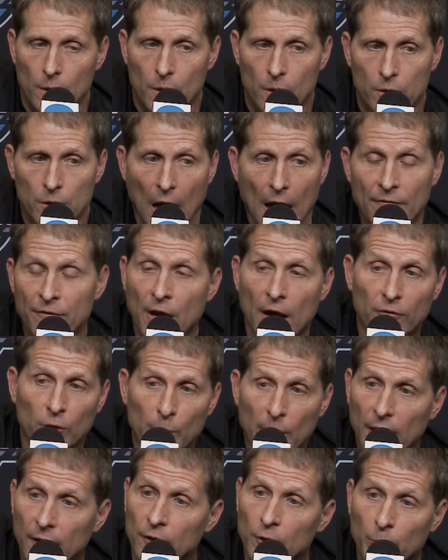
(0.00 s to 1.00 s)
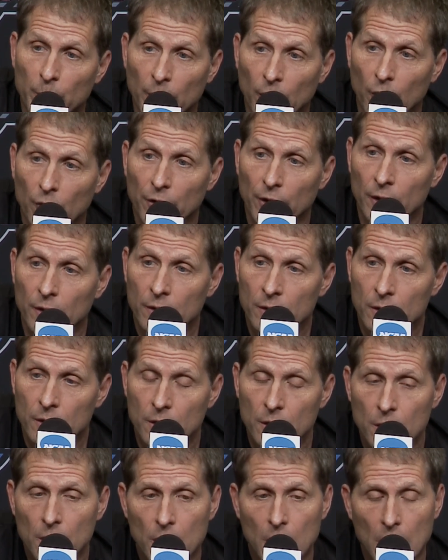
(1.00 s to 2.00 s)
Yeah, I've never been in the building.
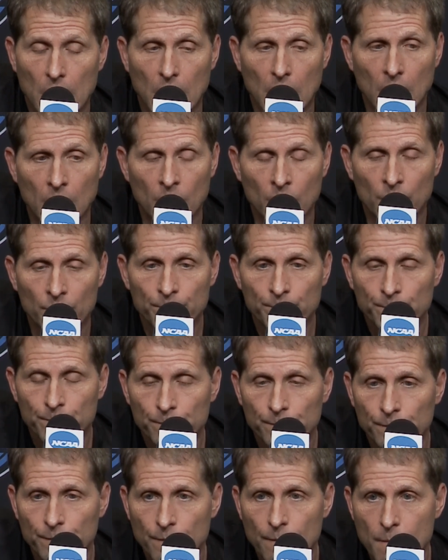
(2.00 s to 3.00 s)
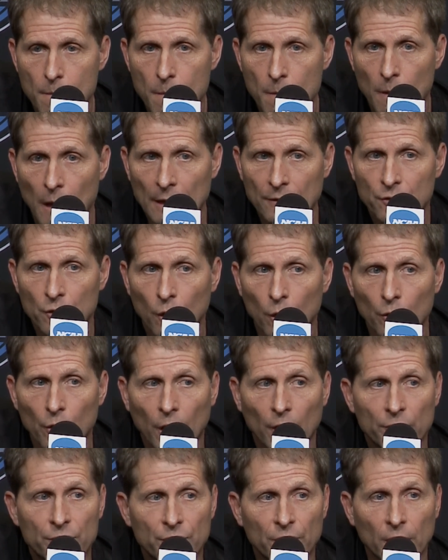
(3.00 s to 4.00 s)
Um, I told
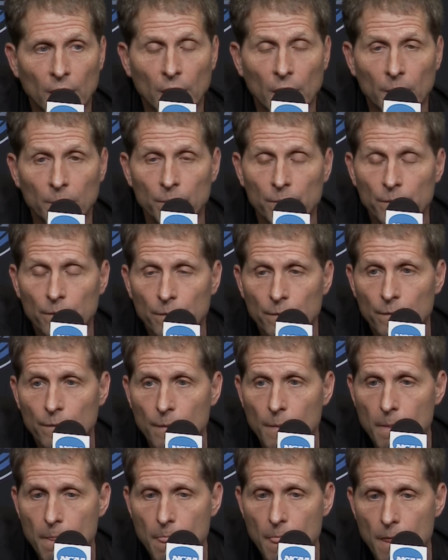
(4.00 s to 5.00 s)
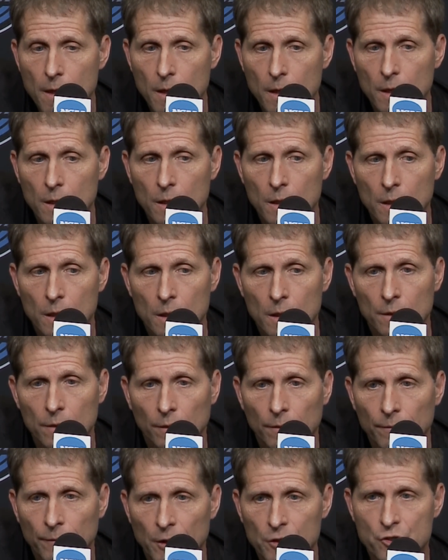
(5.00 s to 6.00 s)
our team,
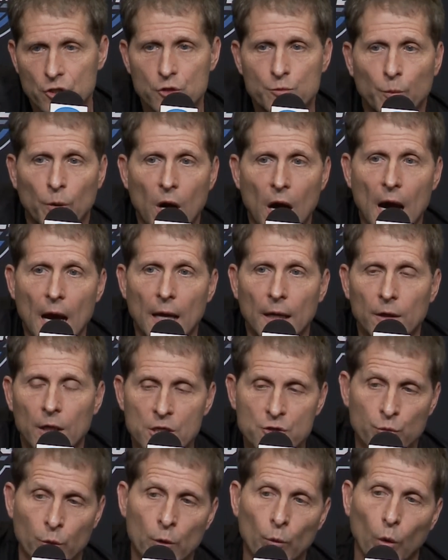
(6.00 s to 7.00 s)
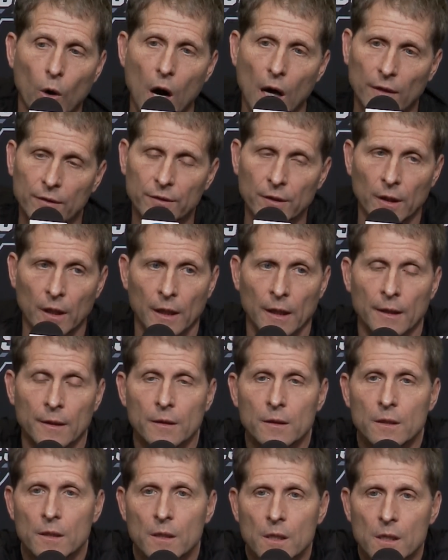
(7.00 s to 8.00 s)
this is probably, as we walked
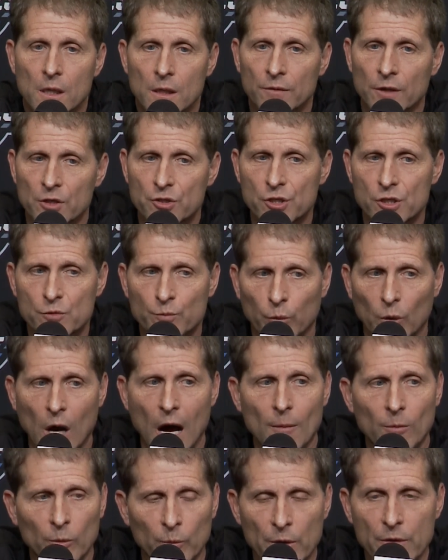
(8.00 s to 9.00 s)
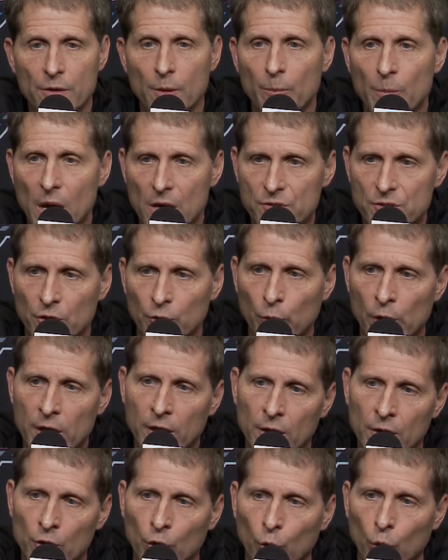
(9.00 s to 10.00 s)
in, this is probably the best
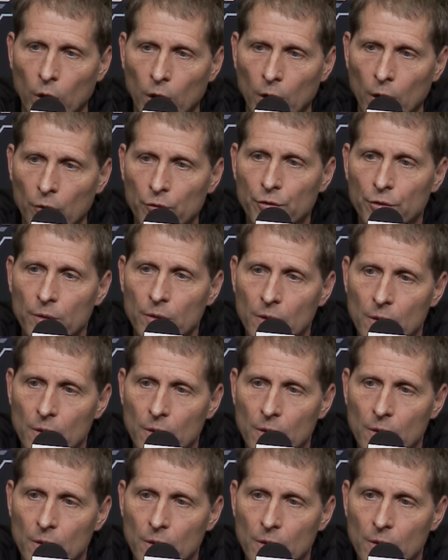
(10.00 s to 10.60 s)
arena in the world.